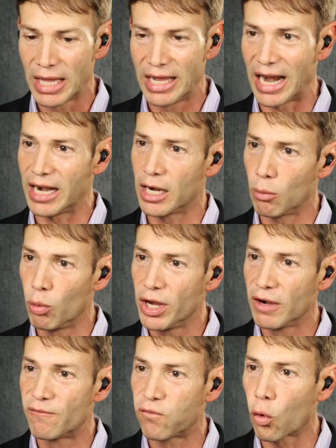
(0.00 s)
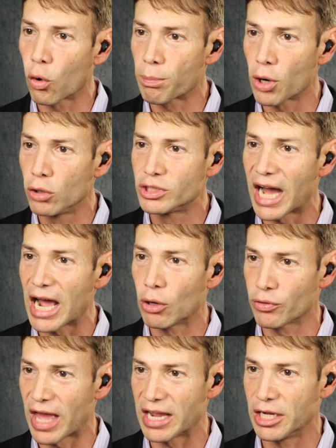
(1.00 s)
And I ended up winning 4 pro
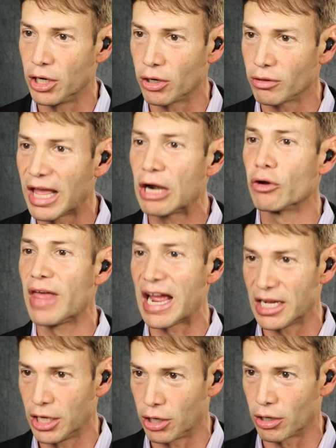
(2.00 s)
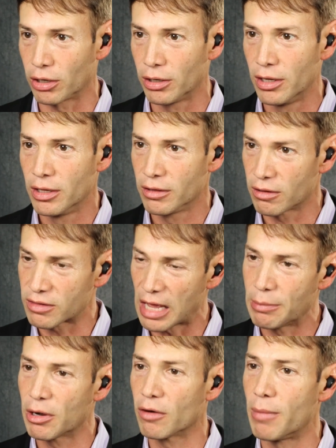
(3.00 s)
titles that year, later that year, the
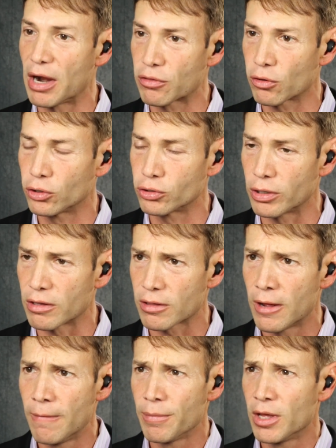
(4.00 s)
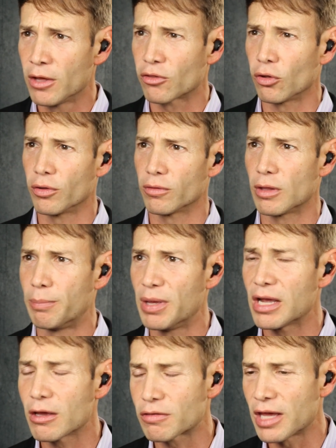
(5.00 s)
same year of my surgeries. So the
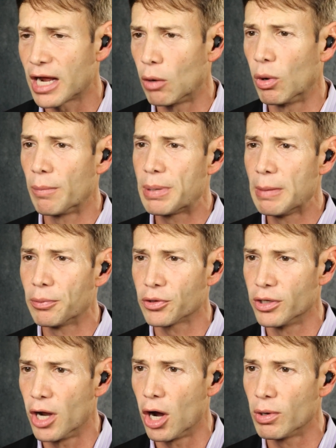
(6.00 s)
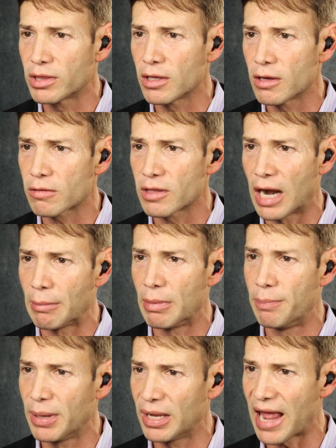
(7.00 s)
biggest thing I want people to know with this, that I'm
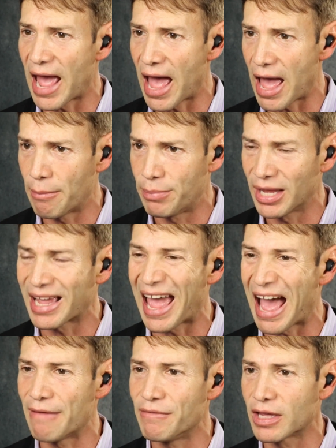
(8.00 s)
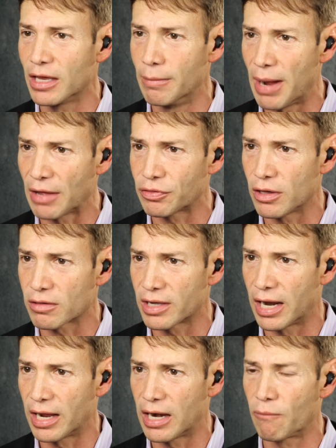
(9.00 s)
a big advocate about this,
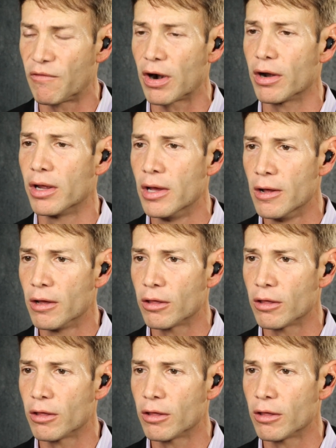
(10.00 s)
and I'm very